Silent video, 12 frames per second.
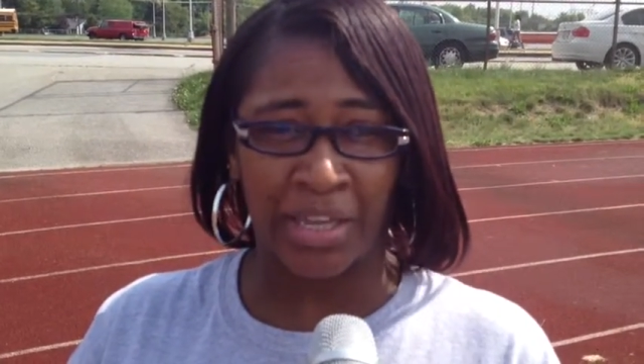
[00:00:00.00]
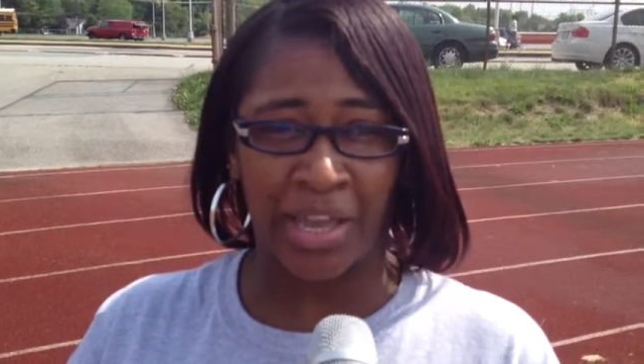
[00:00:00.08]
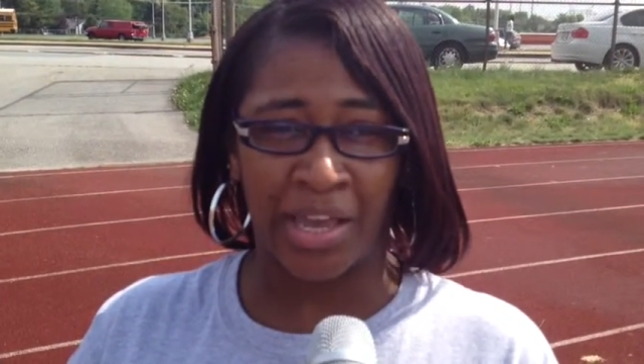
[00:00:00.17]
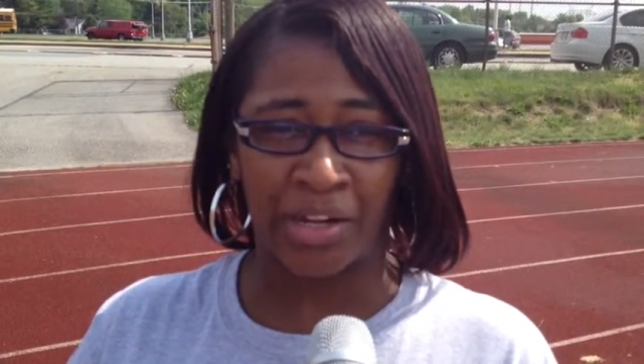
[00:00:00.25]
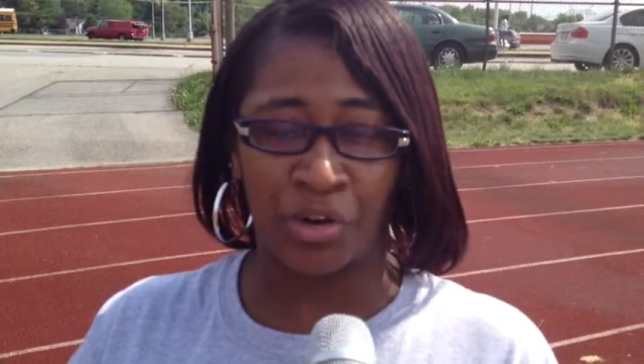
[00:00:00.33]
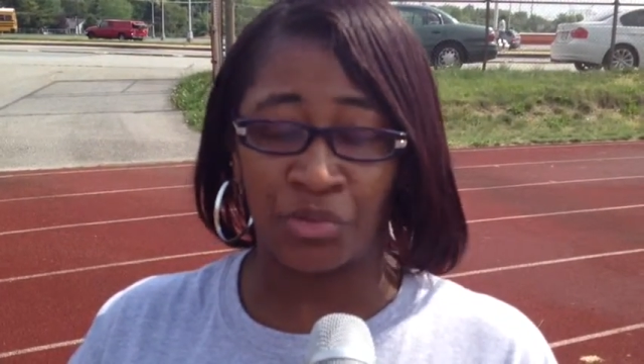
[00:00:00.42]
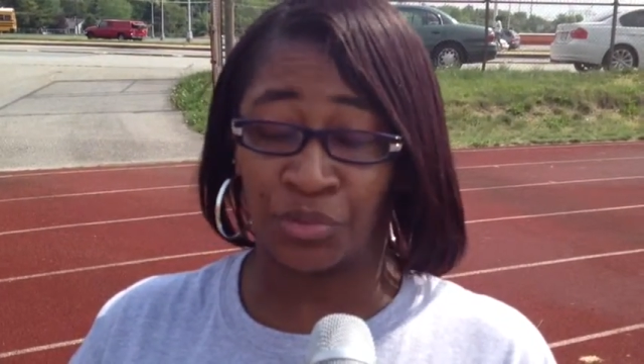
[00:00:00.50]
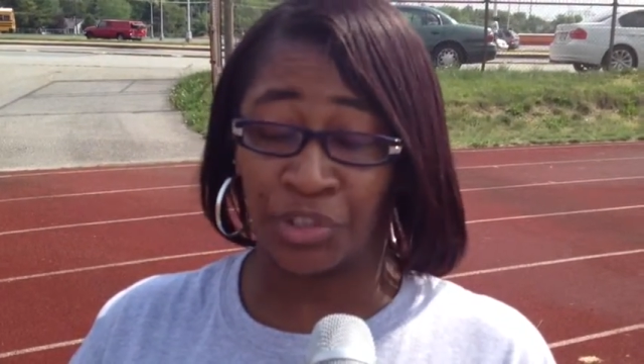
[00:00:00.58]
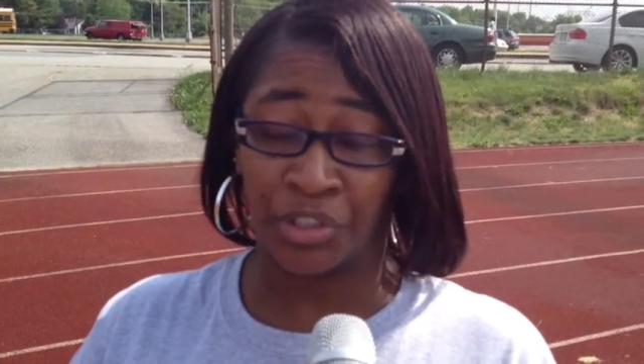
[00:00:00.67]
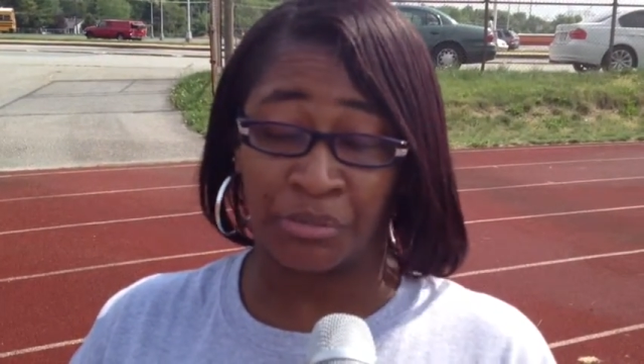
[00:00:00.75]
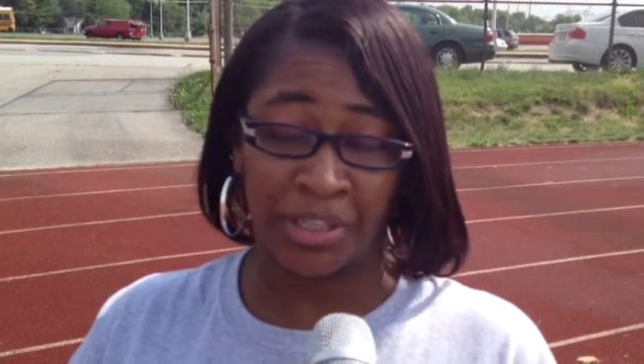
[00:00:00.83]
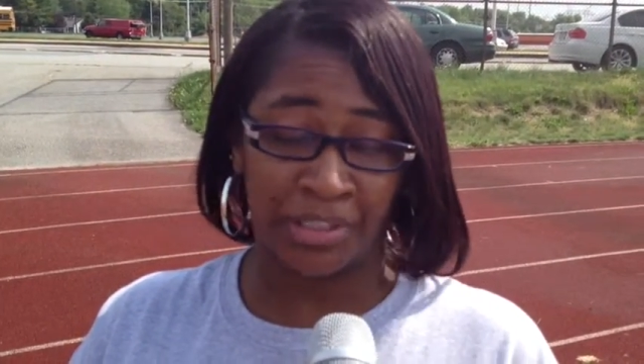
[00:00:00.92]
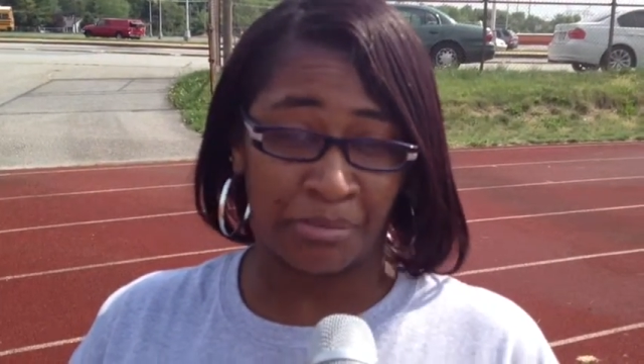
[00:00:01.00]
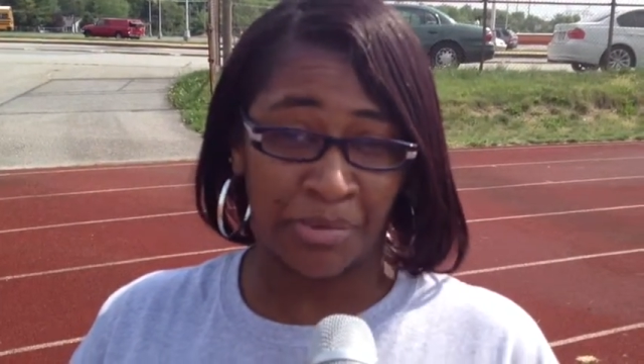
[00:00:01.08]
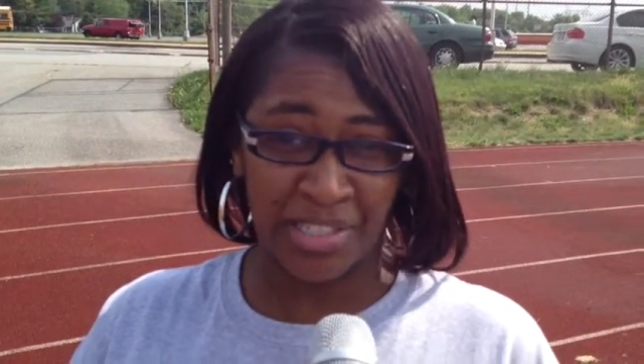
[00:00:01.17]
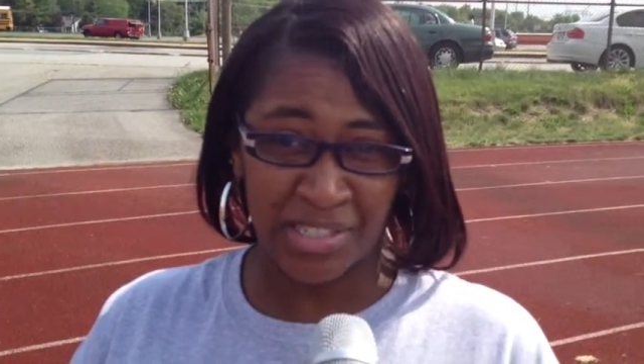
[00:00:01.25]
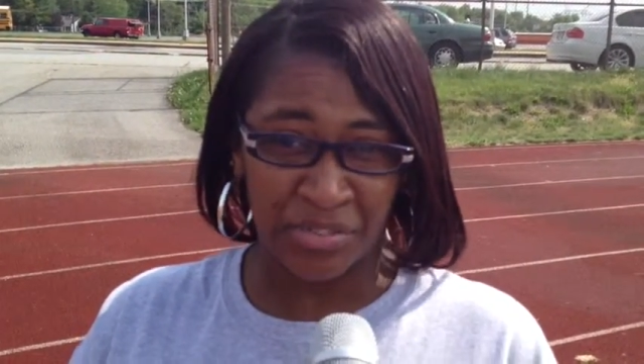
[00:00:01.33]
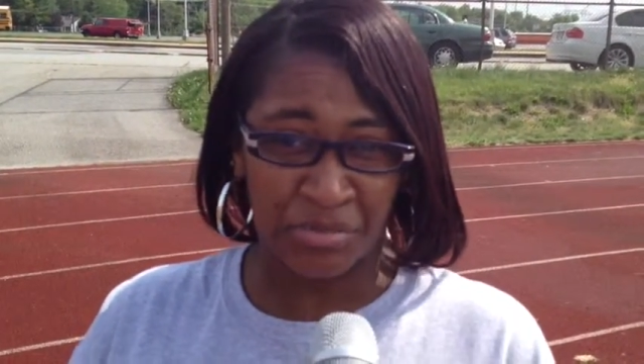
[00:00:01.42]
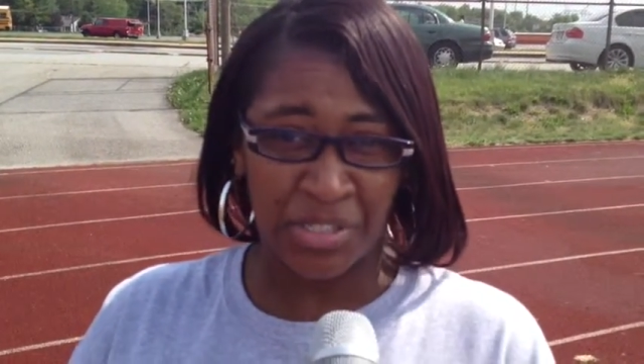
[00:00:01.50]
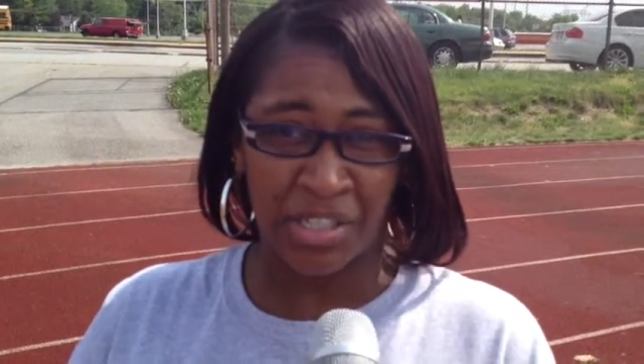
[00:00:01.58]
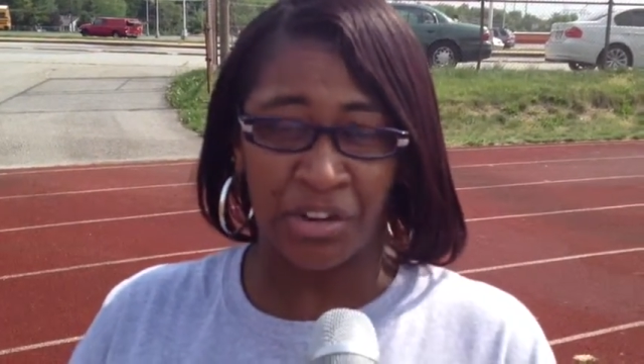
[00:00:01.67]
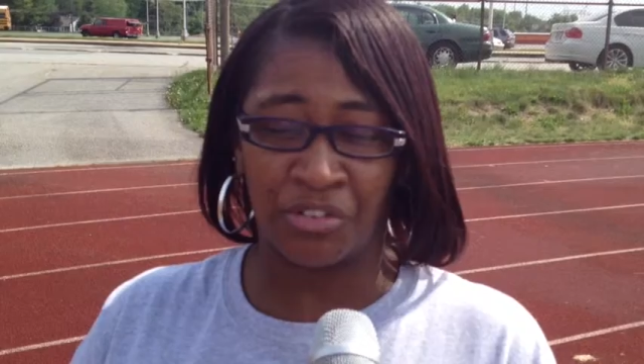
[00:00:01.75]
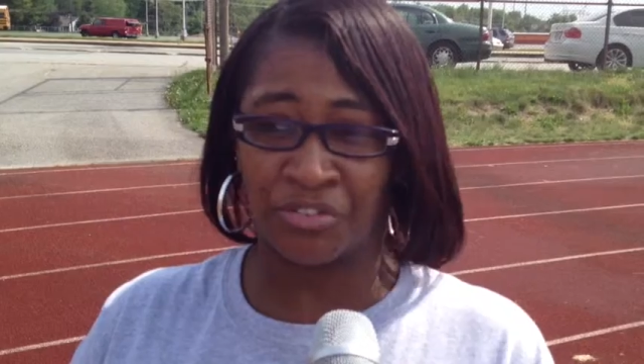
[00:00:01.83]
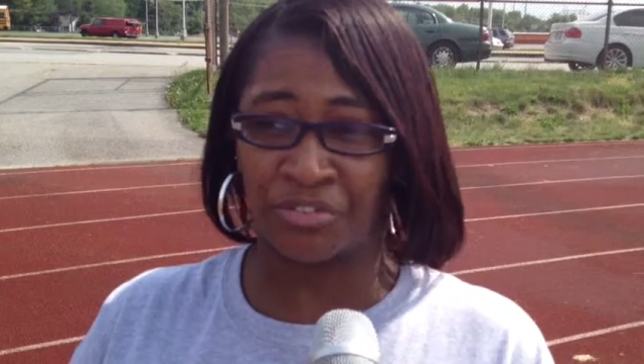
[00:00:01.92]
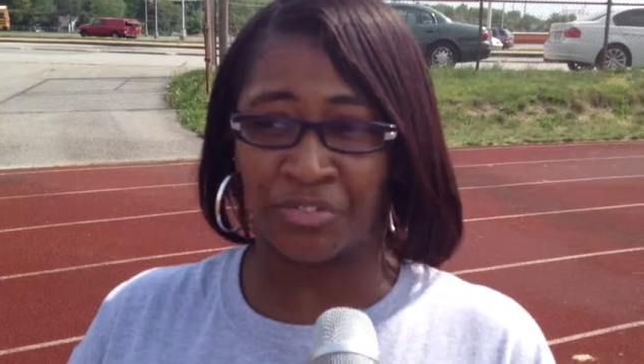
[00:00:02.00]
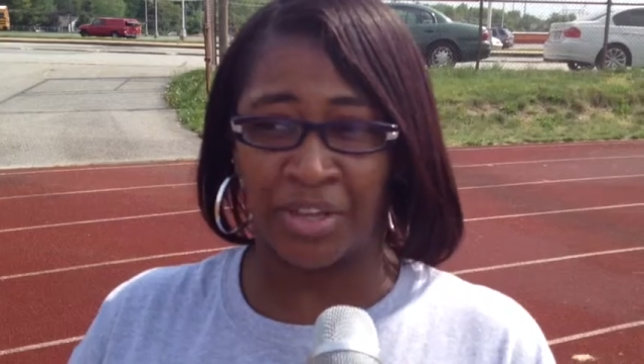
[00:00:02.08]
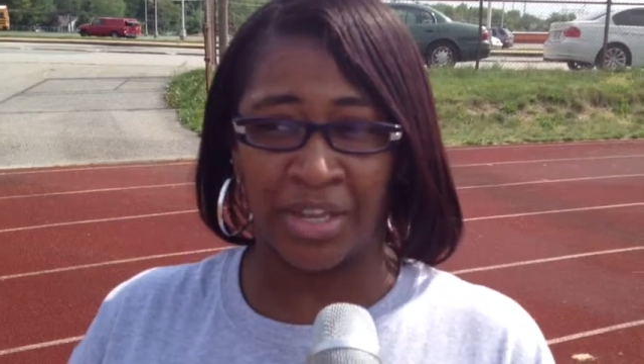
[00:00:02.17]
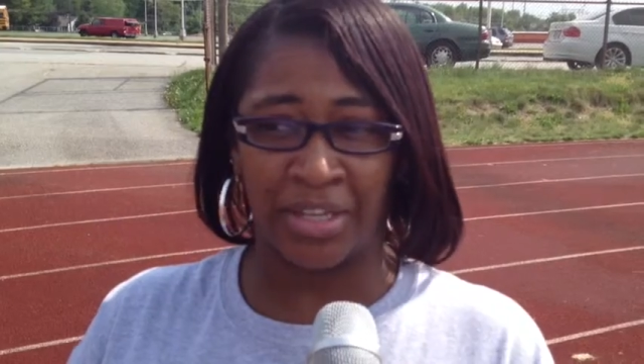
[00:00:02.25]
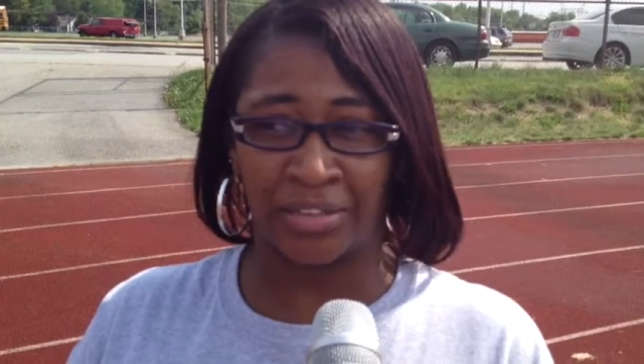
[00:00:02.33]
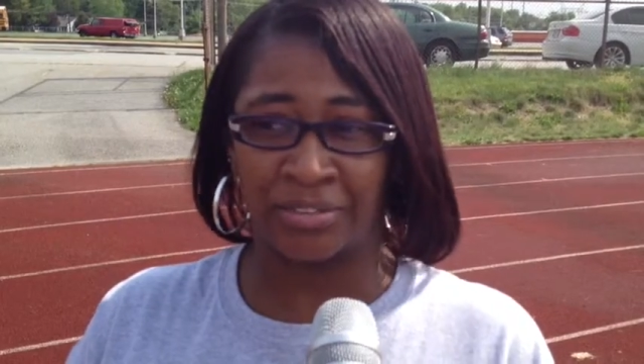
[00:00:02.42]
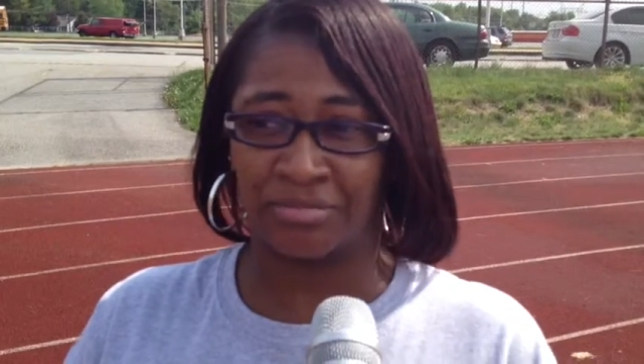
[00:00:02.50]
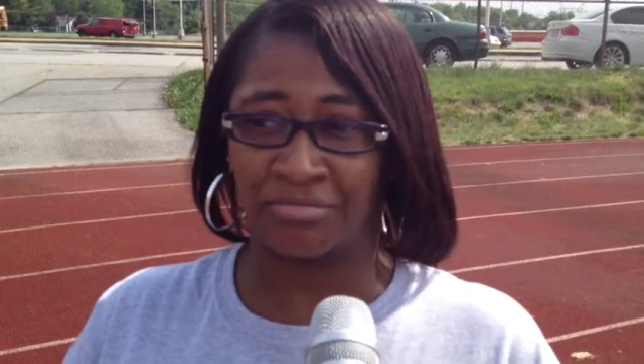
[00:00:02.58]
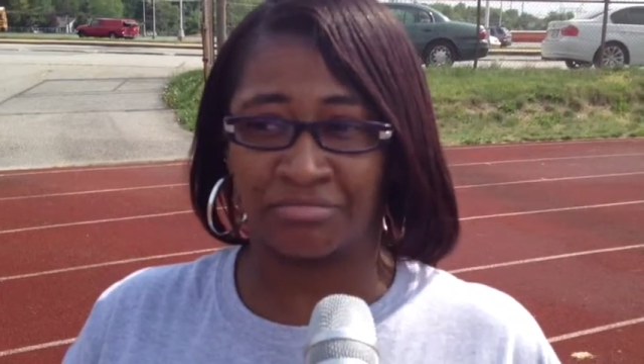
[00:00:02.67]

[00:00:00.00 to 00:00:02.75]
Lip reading: and hopefully he'll make the best of himself, and